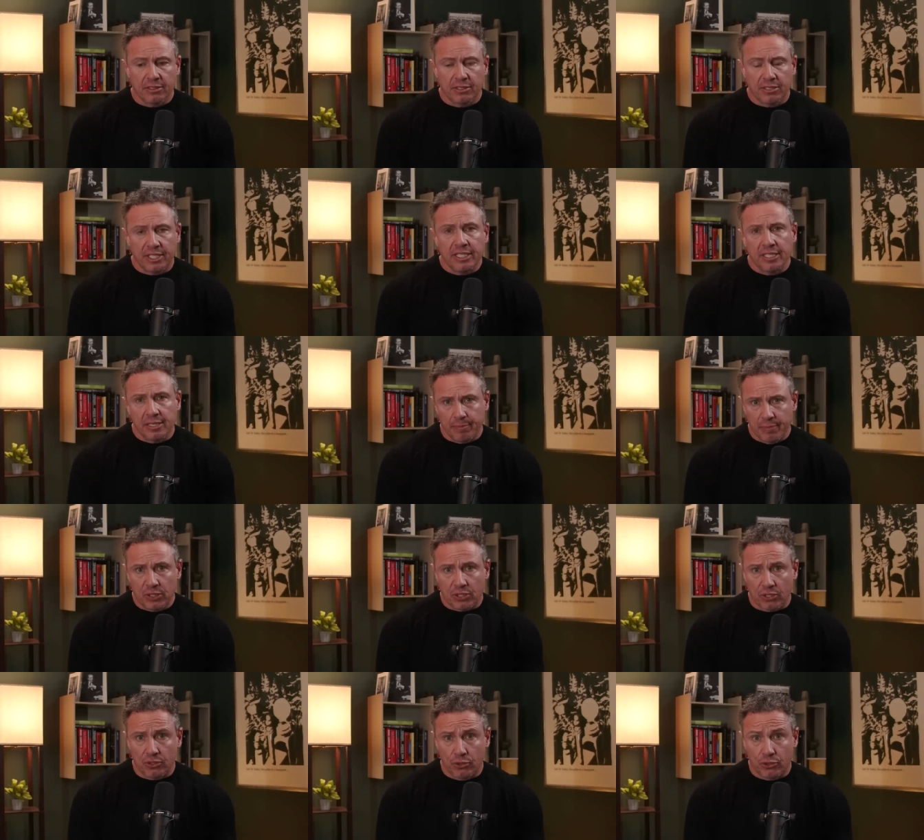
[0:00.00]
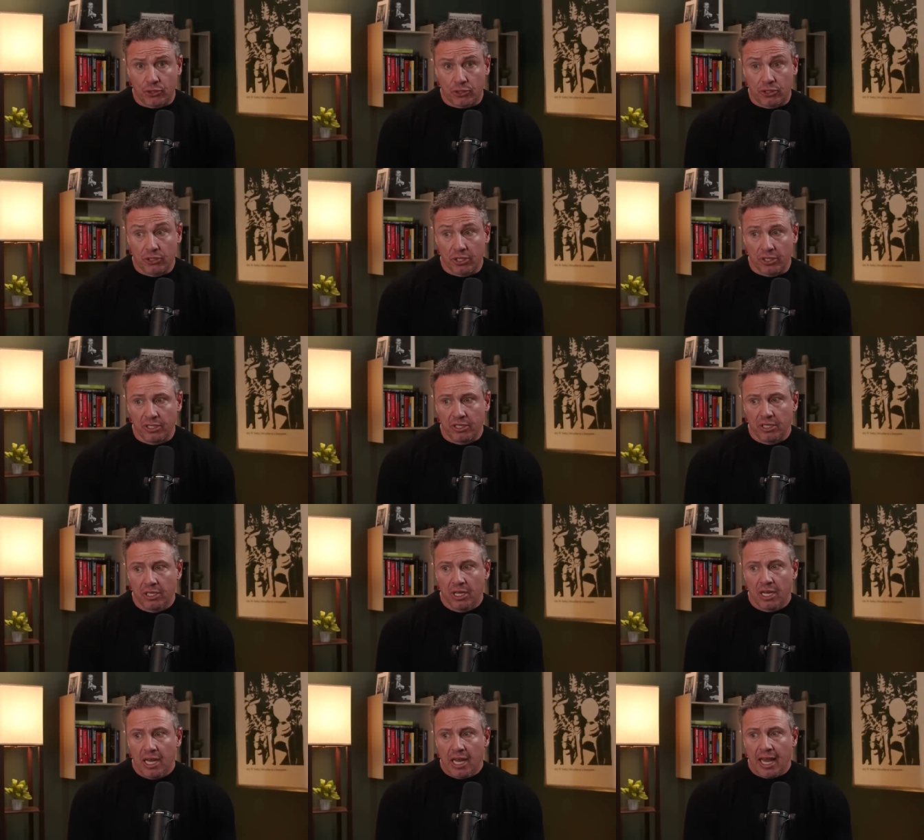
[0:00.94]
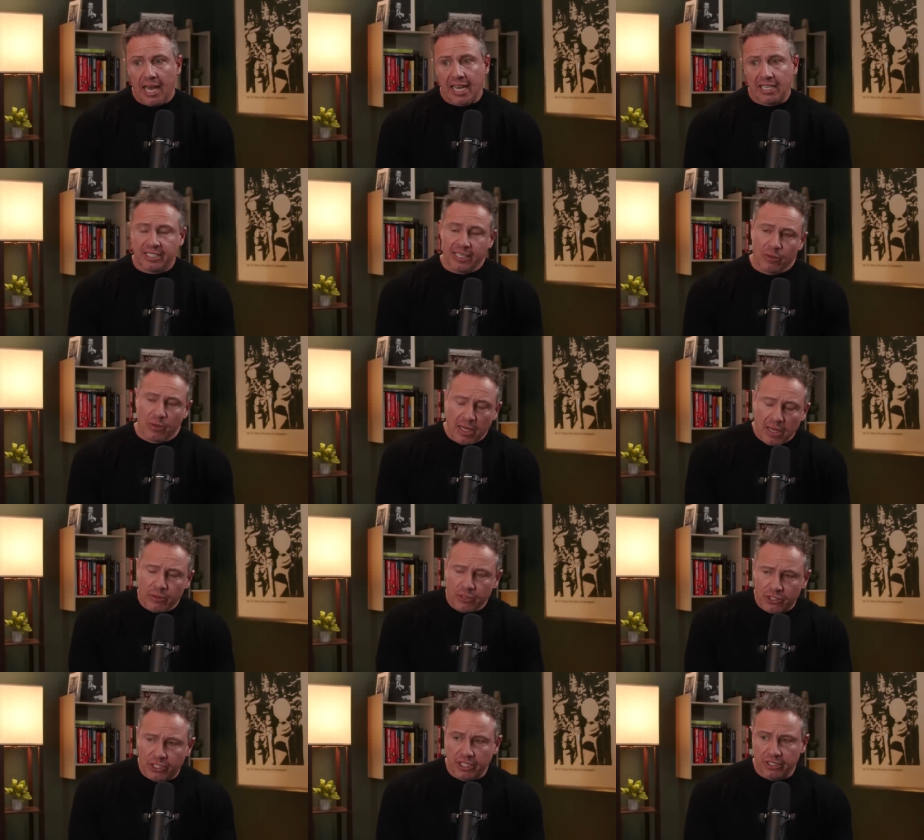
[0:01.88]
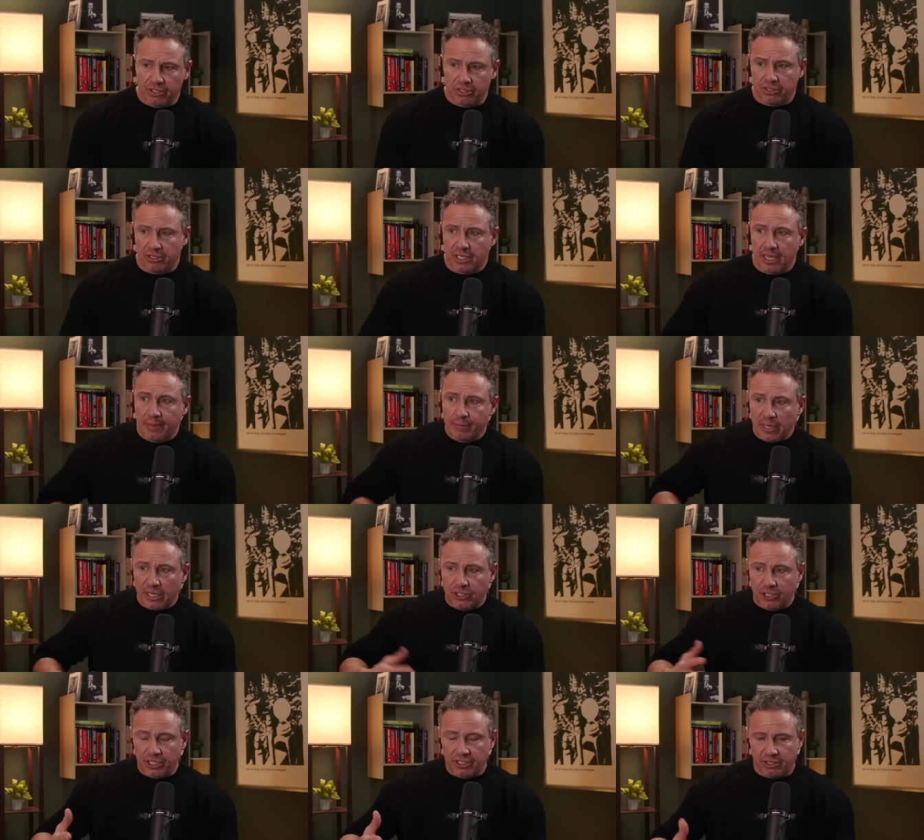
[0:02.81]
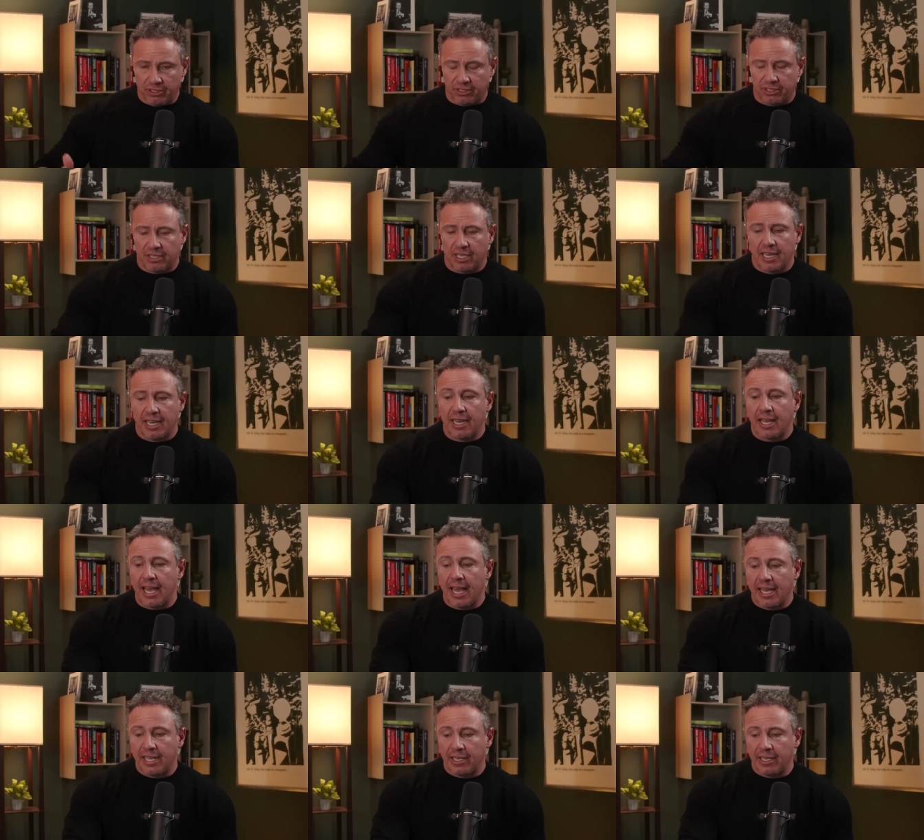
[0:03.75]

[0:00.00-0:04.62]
seen it misunderstood as, yeah, well, that was Jesus. I'm not Jesus. I